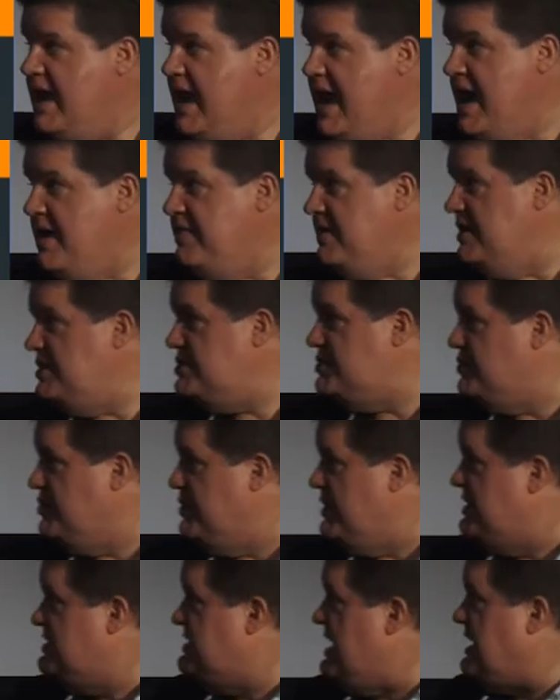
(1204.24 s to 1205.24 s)
And they
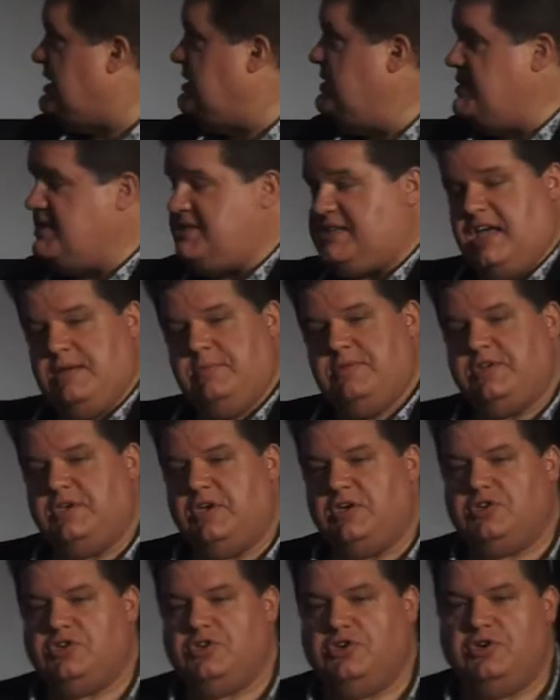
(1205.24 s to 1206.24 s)
saw exactly the same thing
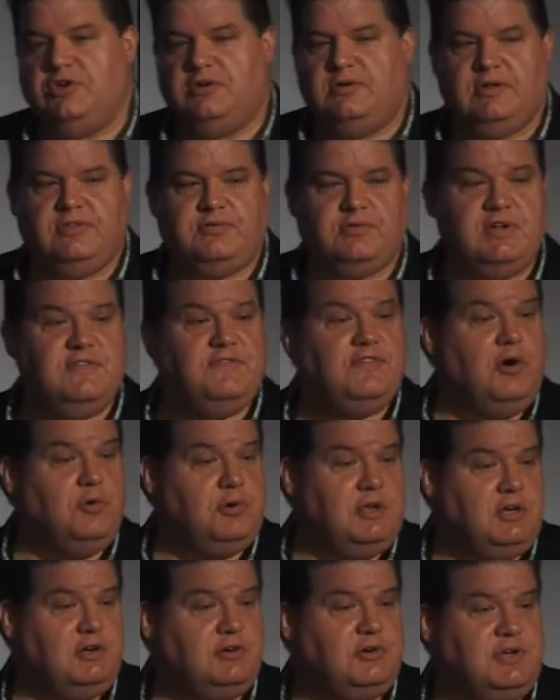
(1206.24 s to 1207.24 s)
occur, a
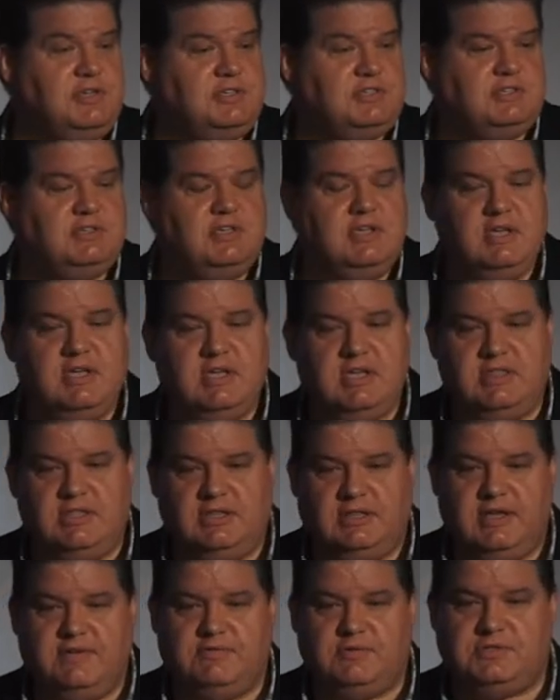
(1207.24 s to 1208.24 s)
threefold increase in
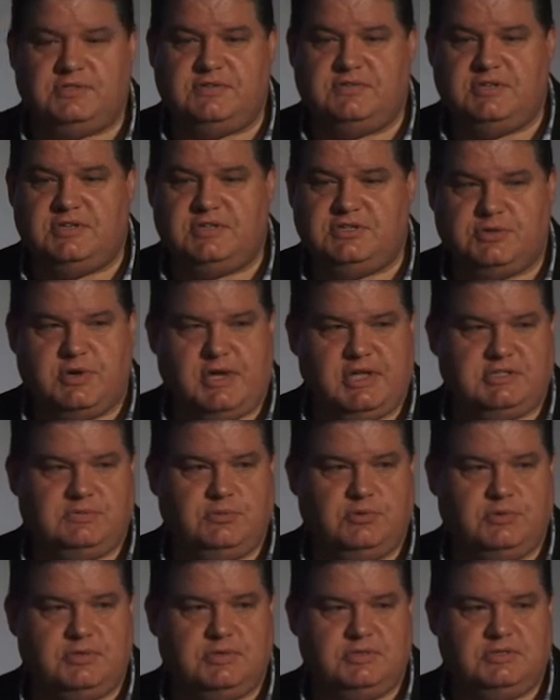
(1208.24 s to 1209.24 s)
the levels of these
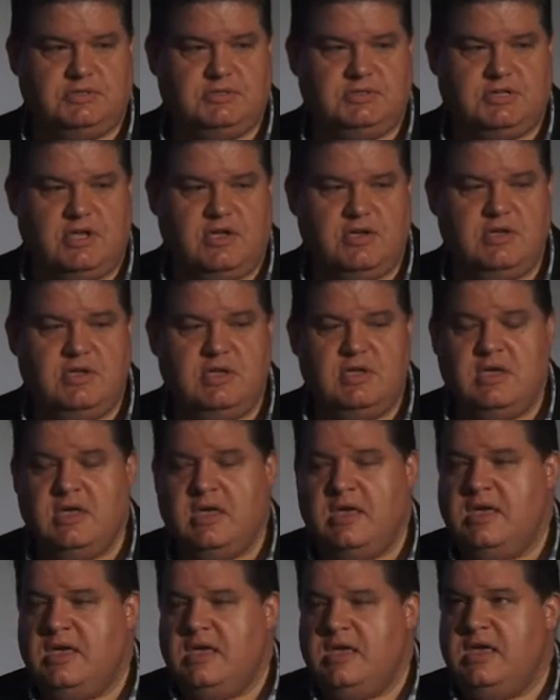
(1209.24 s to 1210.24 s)
transporters. So
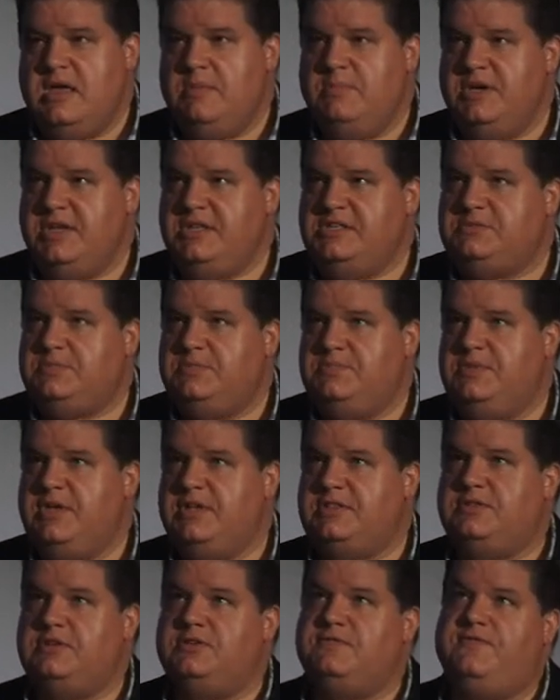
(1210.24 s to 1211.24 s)
it means
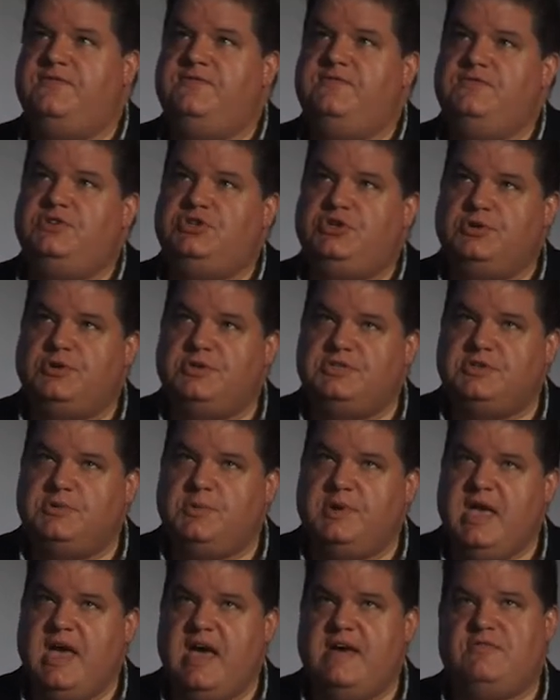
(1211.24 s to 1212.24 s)
that the sugars that
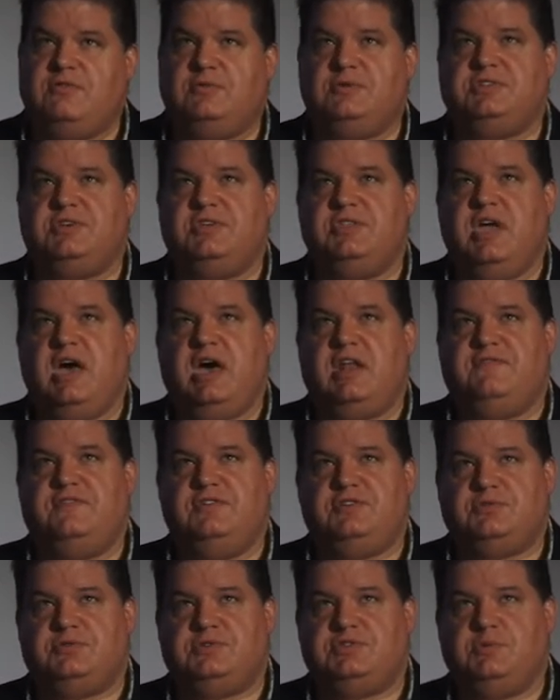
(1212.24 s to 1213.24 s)
we have and also the
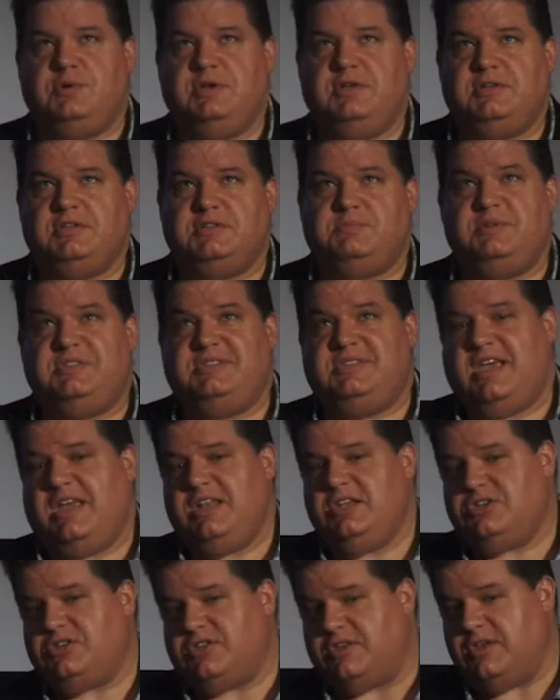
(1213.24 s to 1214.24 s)
artificial sweeteners
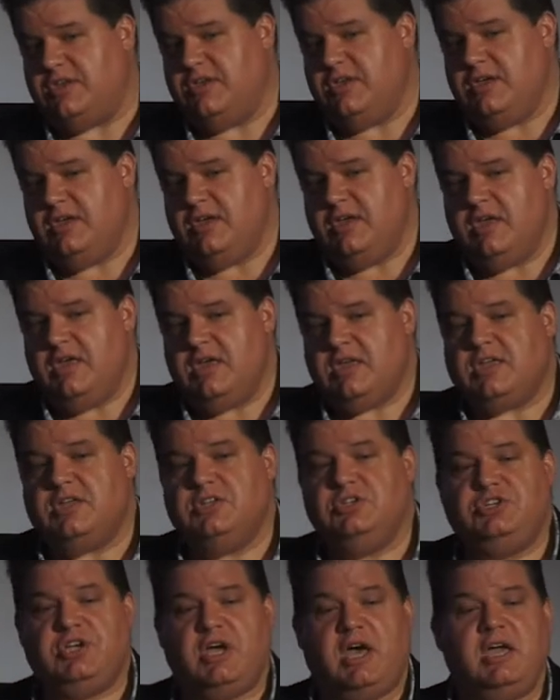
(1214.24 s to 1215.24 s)
potentially
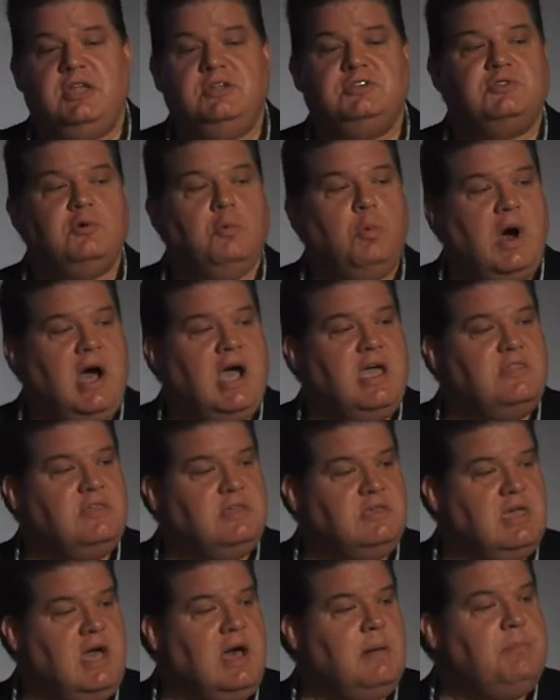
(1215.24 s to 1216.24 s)
can change the way the
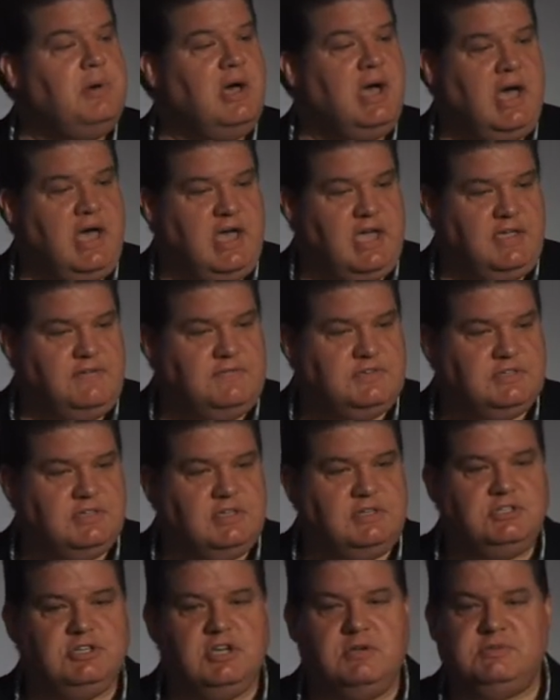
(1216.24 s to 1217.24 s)
gut behaves
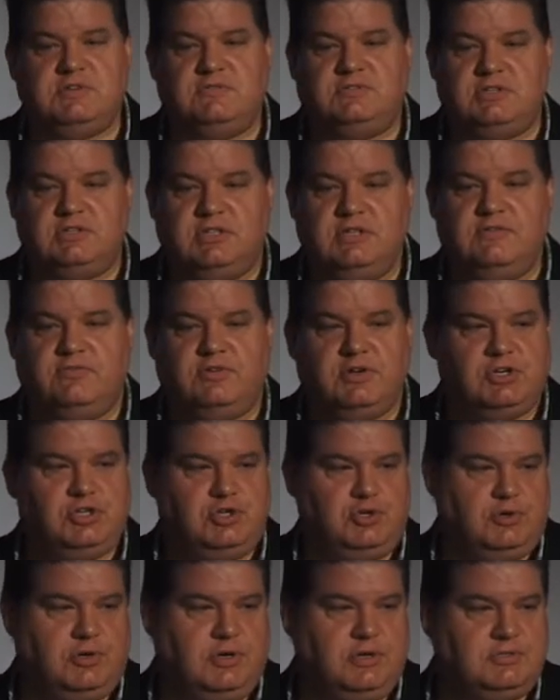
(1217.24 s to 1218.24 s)
in terms of delivering
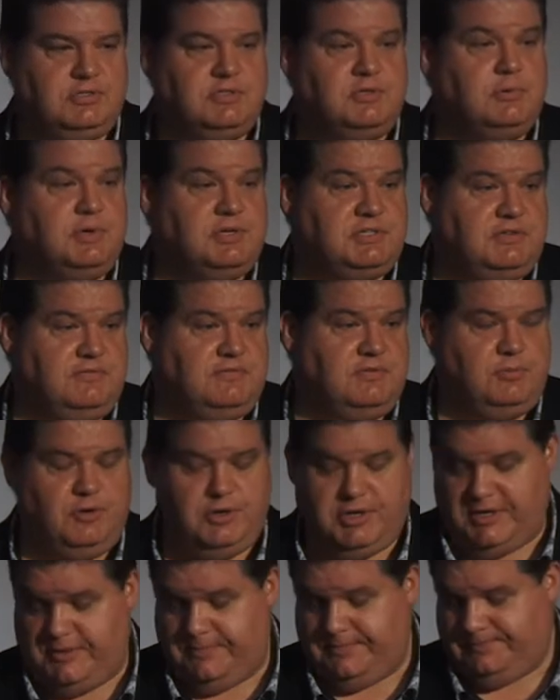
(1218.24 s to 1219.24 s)
sugar to the rest of the
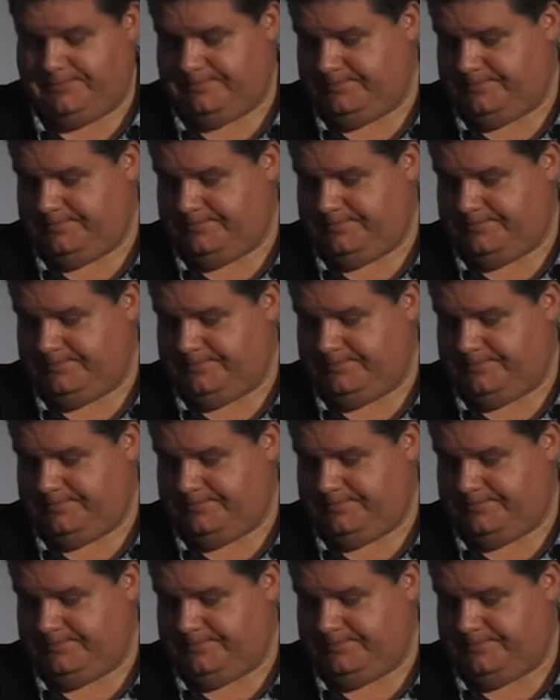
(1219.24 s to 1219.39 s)
body.